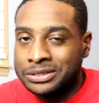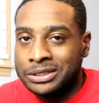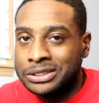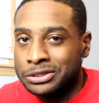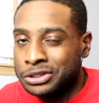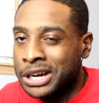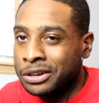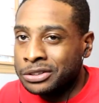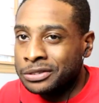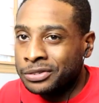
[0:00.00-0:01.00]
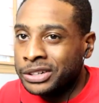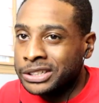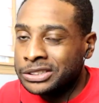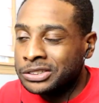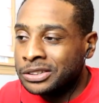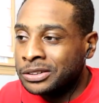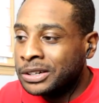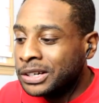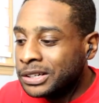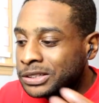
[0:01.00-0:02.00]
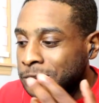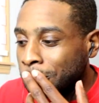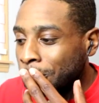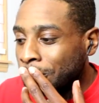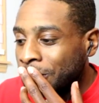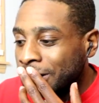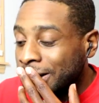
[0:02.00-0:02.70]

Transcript: that's their childhood friend you know so